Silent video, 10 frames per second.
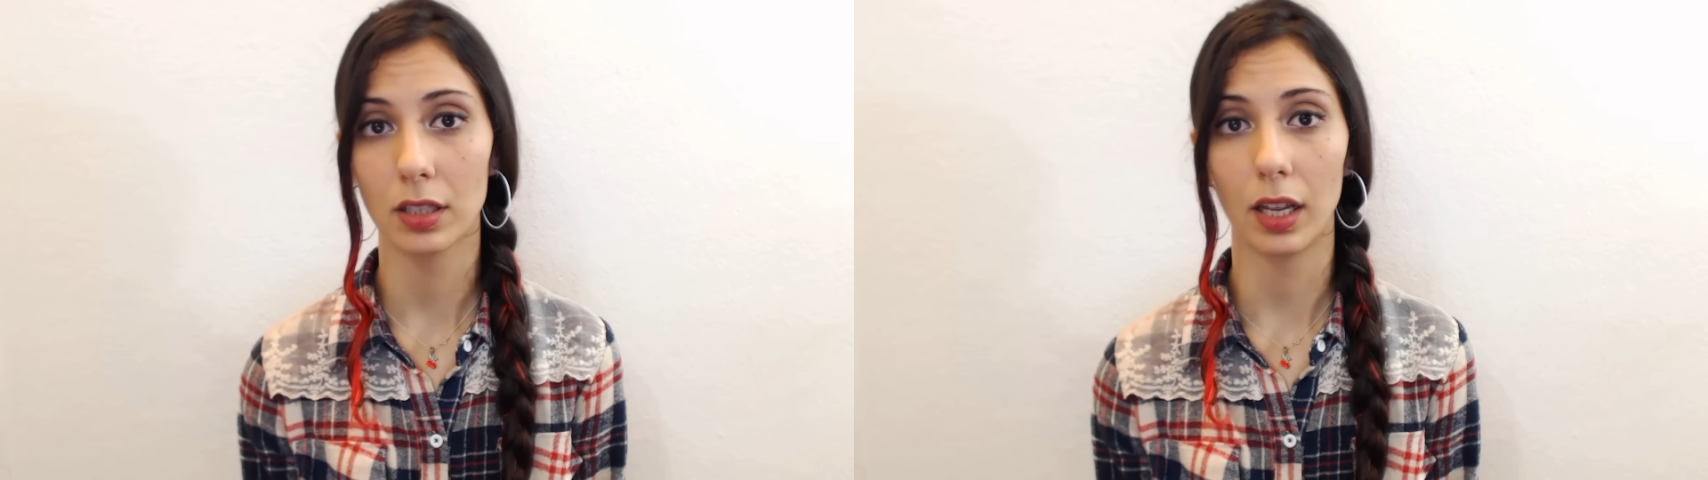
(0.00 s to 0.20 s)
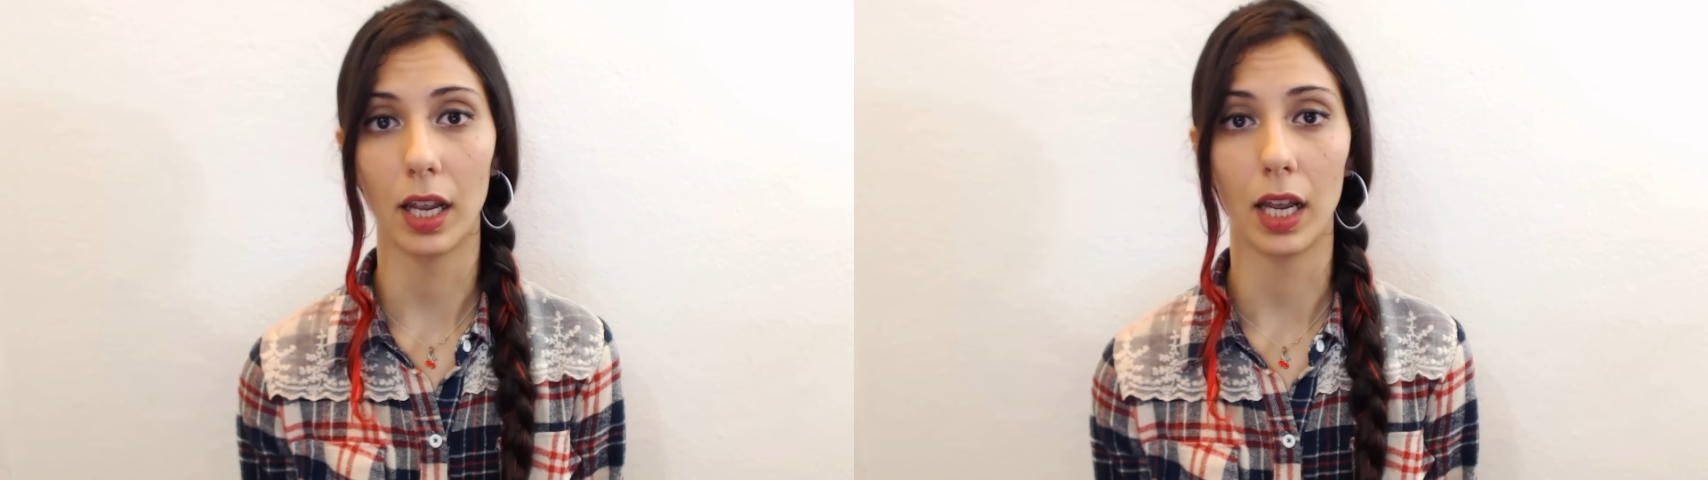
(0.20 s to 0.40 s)

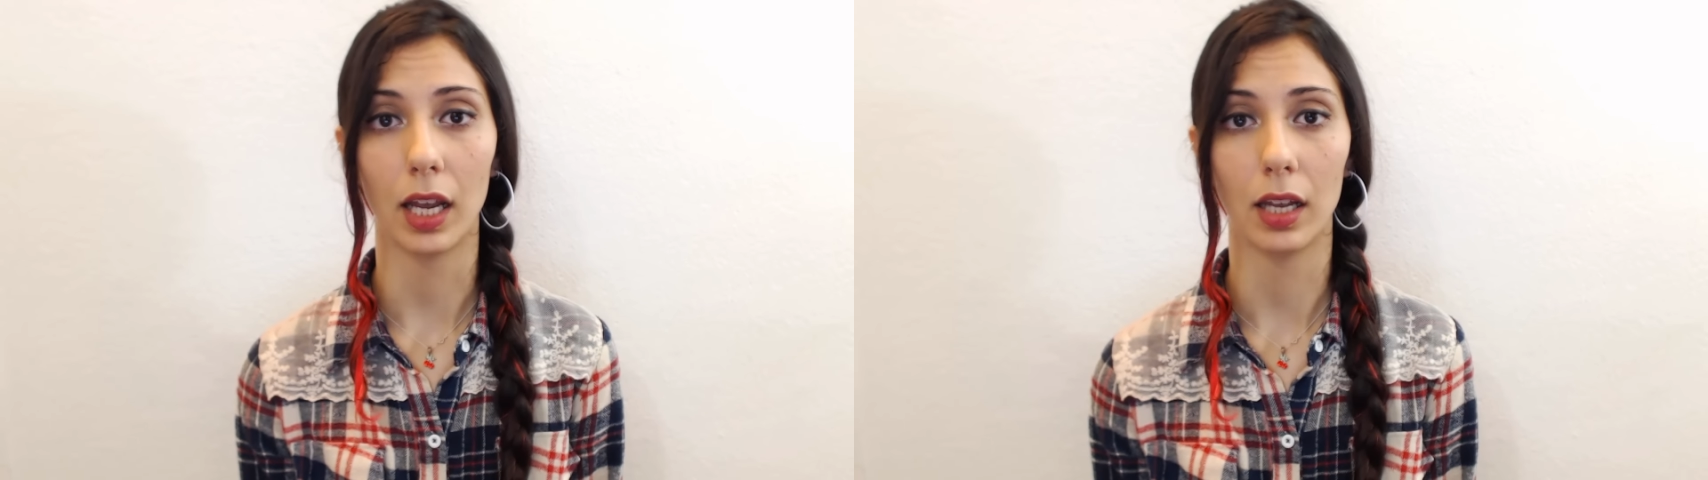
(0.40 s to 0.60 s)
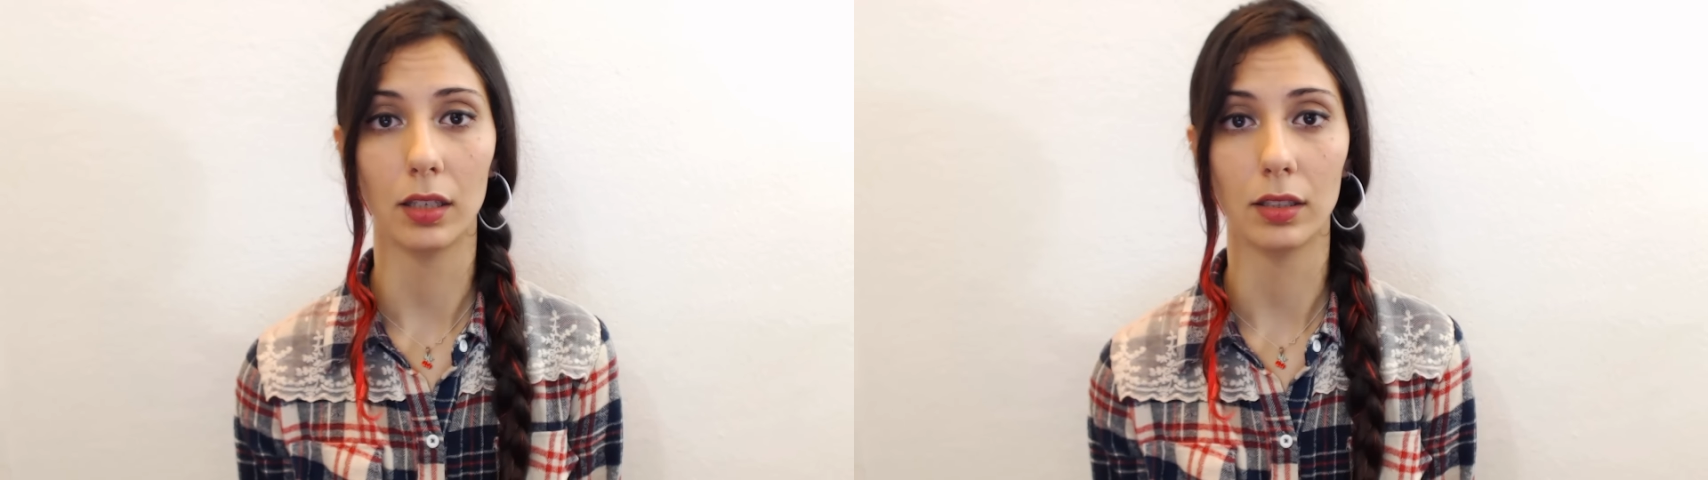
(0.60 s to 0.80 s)

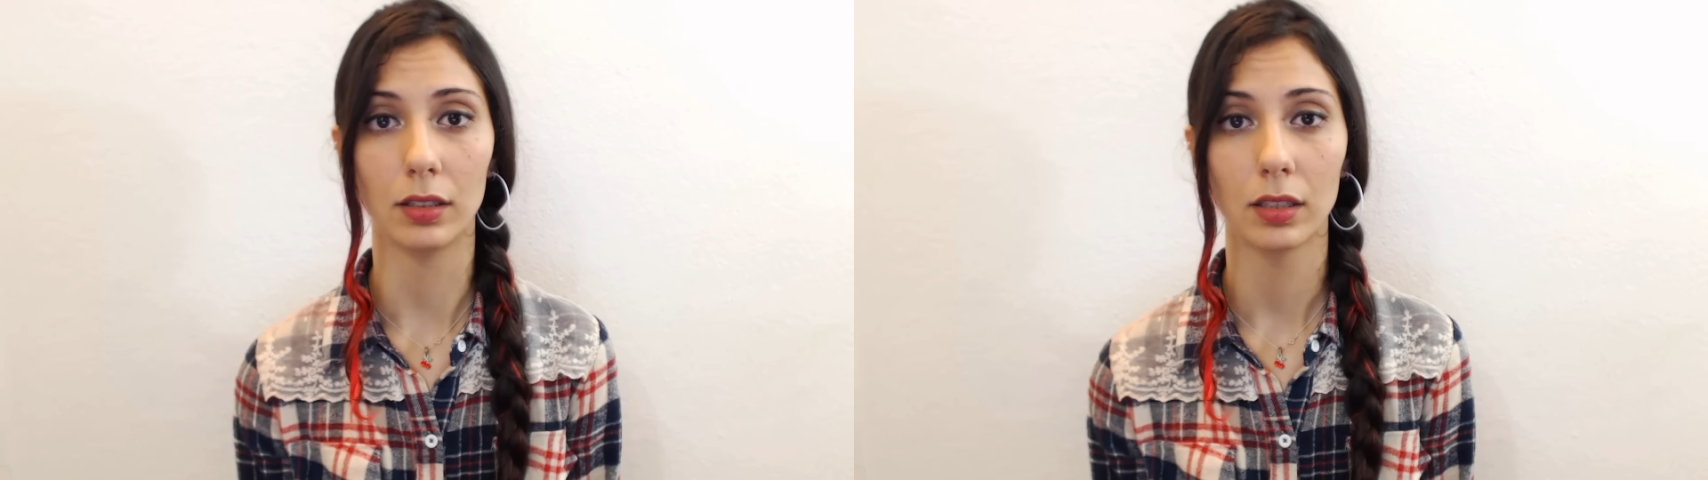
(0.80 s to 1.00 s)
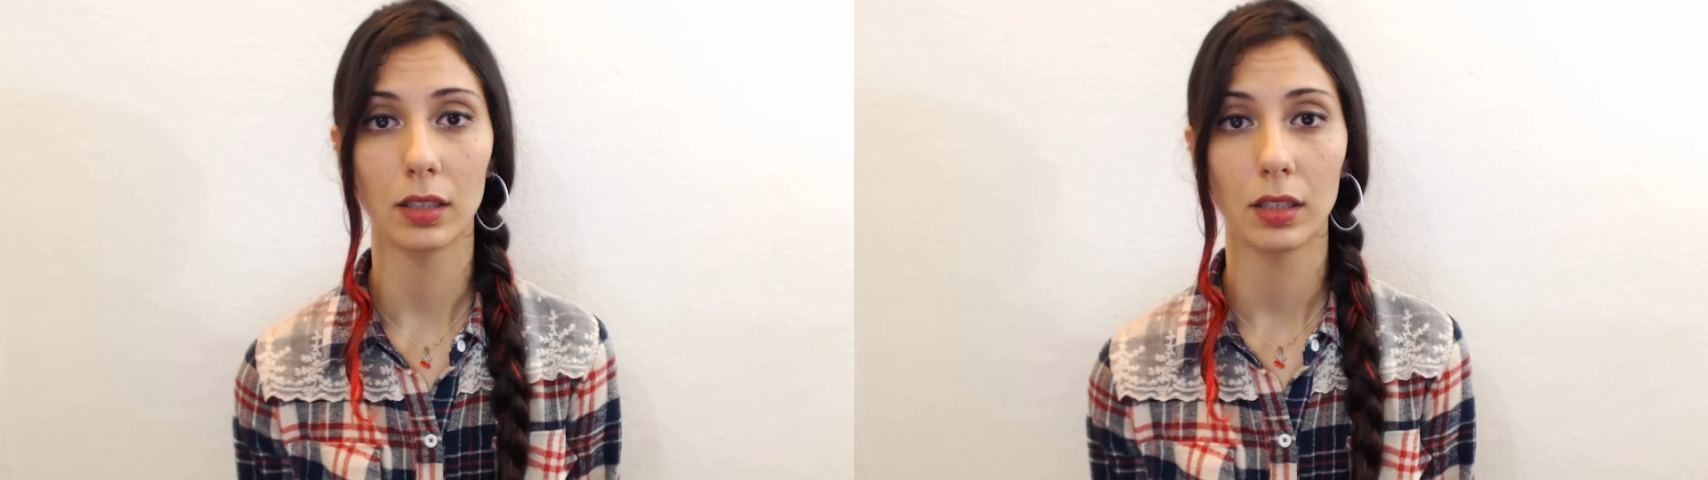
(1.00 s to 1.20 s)
and